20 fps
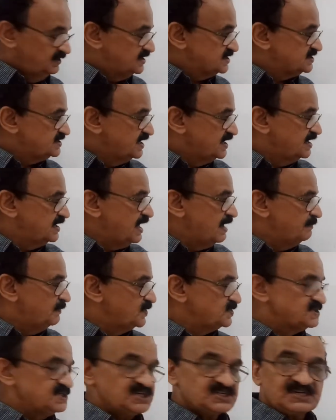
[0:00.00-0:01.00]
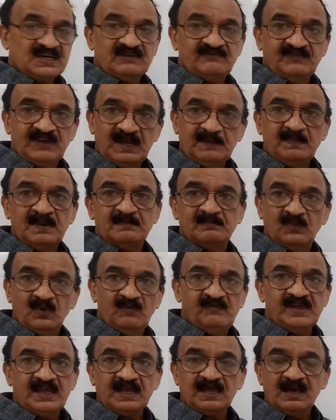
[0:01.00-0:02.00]
the signal position will be
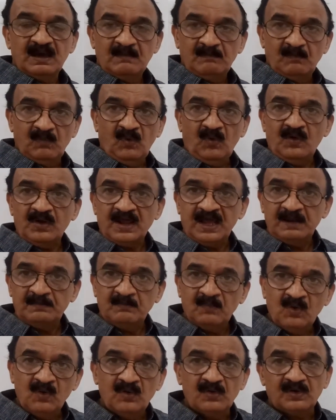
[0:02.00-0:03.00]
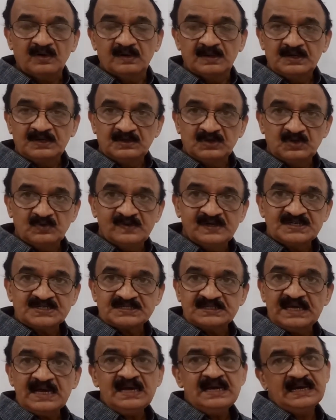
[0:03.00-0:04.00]
moving more and more towards
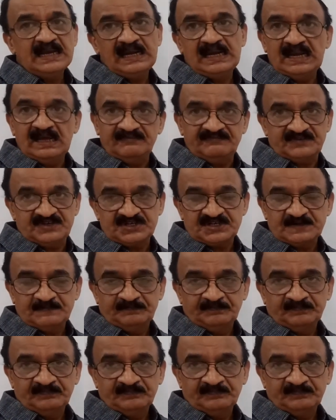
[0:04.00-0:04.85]
the left.